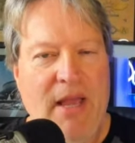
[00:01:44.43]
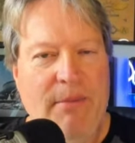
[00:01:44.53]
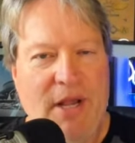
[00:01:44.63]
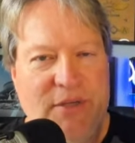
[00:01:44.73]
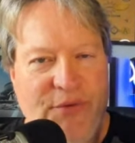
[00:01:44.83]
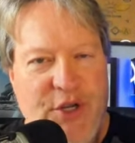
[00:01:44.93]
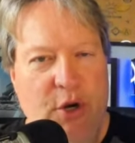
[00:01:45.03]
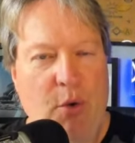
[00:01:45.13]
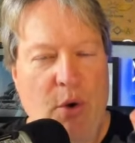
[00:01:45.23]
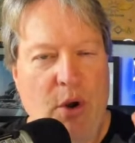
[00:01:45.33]
because of
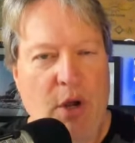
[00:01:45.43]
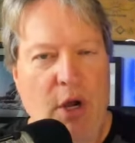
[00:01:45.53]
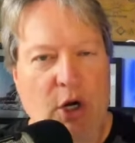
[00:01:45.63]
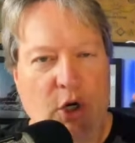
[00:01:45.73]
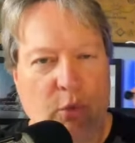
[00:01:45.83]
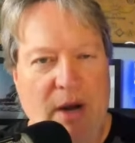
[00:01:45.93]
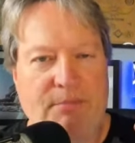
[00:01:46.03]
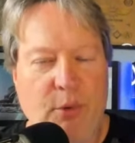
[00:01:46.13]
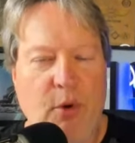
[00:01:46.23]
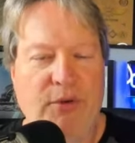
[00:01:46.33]
you great
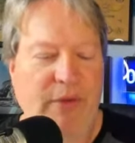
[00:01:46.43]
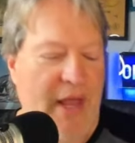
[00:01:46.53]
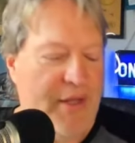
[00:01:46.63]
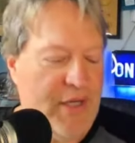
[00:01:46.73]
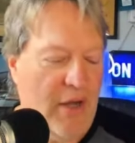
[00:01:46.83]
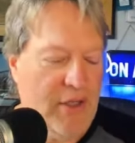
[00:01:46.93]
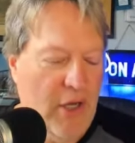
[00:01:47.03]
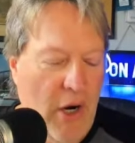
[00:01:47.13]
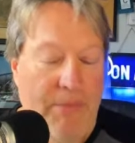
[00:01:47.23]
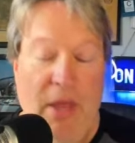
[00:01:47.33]
Brewer fans out
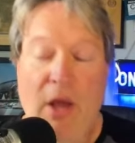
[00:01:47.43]
there